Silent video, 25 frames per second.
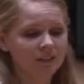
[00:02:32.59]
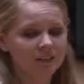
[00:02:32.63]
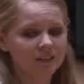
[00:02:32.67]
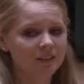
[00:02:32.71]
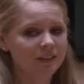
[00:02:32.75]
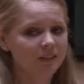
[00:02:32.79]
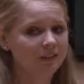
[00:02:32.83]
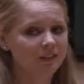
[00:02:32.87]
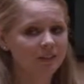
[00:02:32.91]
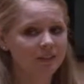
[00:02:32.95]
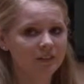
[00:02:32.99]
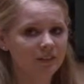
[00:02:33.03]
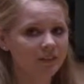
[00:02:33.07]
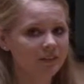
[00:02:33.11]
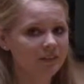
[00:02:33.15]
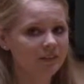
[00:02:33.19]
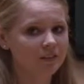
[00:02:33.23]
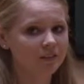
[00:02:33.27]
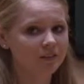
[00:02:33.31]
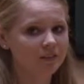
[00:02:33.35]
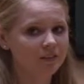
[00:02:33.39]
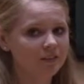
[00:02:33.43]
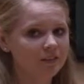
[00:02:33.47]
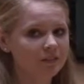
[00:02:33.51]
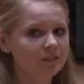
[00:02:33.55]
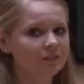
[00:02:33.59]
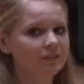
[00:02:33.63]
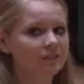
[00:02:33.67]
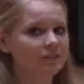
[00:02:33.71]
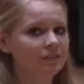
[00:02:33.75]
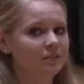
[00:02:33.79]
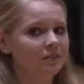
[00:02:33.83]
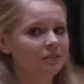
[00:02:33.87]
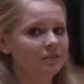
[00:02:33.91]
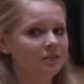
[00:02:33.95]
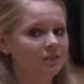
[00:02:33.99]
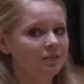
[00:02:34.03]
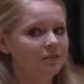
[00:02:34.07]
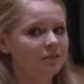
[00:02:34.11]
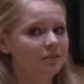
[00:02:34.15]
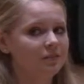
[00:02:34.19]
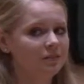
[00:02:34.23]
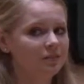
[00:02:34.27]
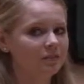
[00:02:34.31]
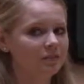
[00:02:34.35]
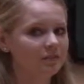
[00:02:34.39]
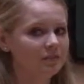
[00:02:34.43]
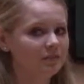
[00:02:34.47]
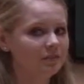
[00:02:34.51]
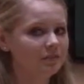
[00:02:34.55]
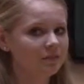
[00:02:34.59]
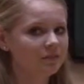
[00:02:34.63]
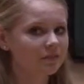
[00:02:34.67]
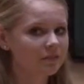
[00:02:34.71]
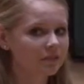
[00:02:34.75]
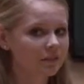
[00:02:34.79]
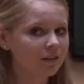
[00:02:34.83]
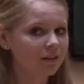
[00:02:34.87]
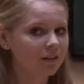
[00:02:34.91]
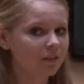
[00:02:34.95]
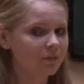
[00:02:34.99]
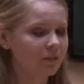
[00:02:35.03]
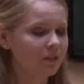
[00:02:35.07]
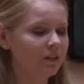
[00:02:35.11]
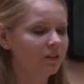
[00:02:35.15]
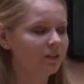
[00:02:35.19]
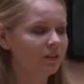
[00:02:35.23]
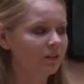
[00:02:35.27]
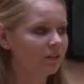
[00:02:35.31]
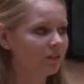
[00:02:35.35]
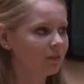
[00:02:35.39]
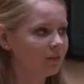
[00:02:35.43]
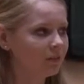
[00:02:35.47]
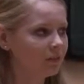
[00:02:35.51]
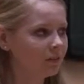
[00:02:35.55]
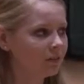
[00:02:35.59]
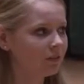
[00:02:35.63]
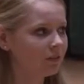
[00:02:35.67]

if he doesn't come here.